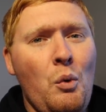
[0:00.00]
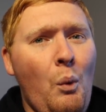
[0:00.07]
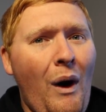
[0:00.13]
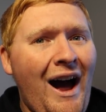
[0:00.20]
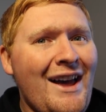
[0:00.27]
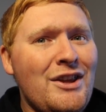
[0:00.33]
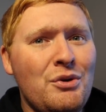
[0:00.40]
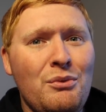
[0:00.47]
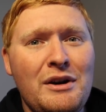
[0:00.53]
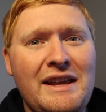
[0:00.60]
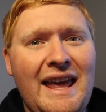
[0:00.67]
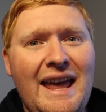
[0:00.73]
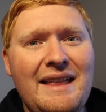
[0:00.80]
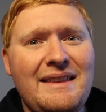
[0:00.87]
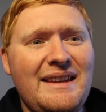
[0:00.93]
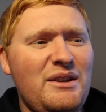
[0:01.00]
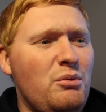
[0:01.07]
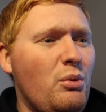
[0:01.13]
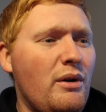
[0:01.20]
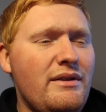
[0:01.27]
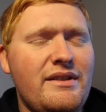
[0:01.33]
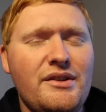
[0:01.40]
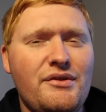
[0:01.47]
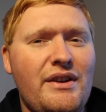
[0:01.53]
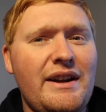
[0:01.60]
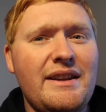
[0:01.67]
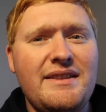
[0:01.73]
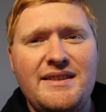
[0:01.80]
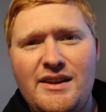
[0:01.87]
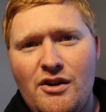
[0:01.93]
why twenty eighteen was the
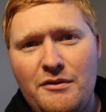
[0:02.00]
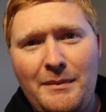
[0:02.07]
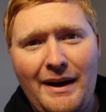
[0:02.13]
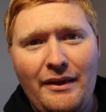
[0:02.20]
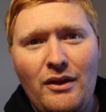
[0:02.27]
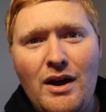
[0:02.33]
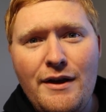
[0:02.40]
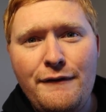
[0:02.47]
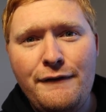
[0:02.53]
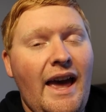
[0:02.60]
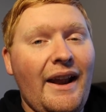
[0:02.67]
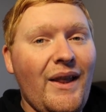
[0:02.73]
greatest year of my life.